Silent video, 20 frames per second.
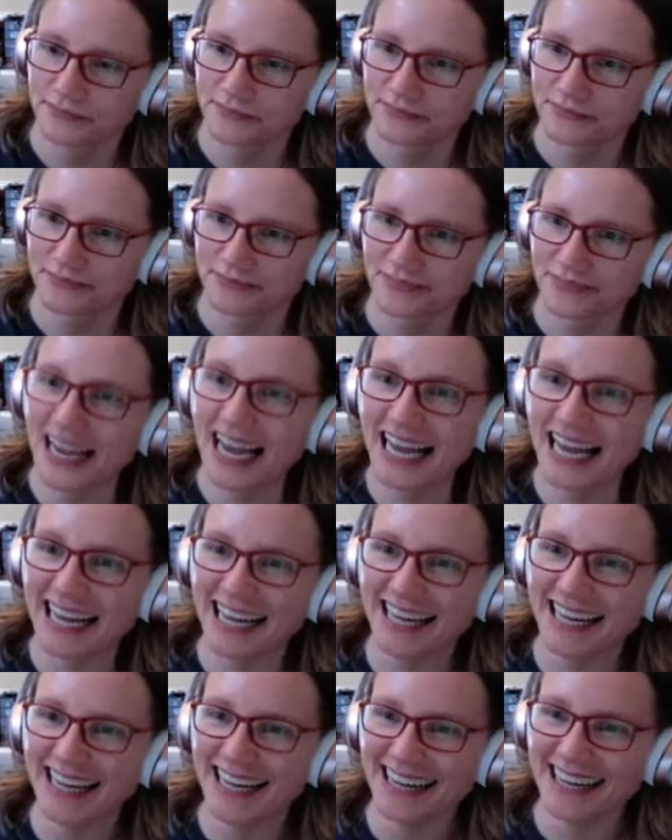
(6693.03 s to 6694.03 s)
Jesse
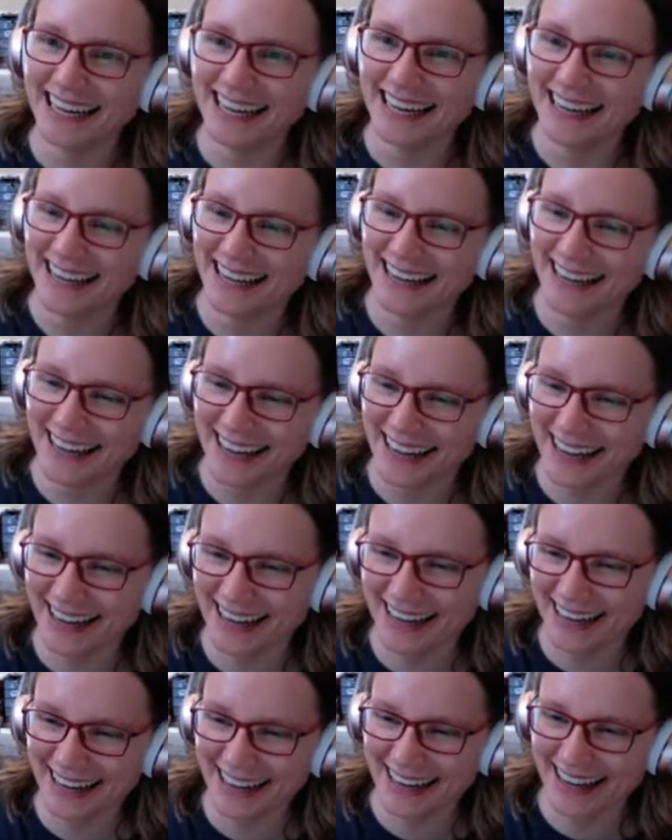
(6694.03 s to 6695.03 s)
says no. It's
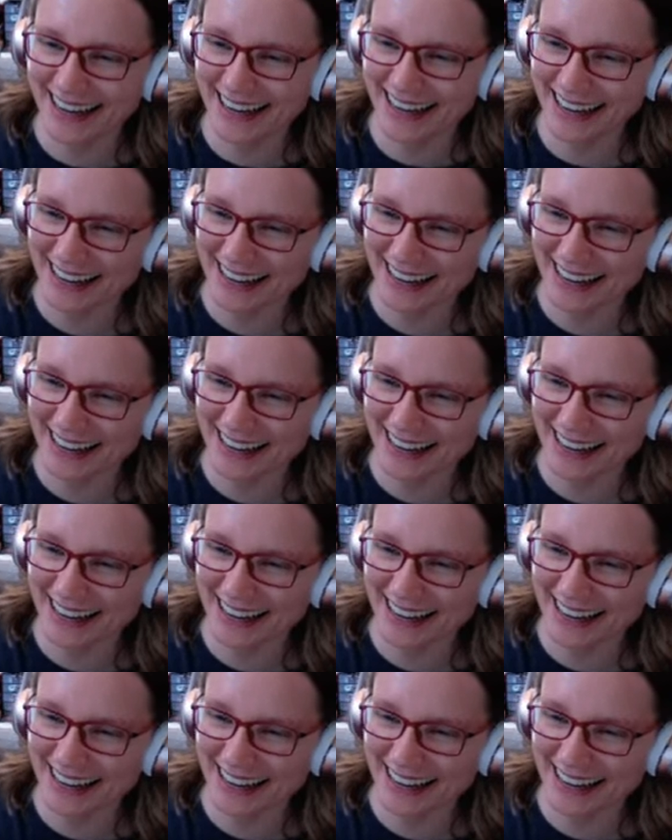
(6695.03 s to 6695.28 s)
done.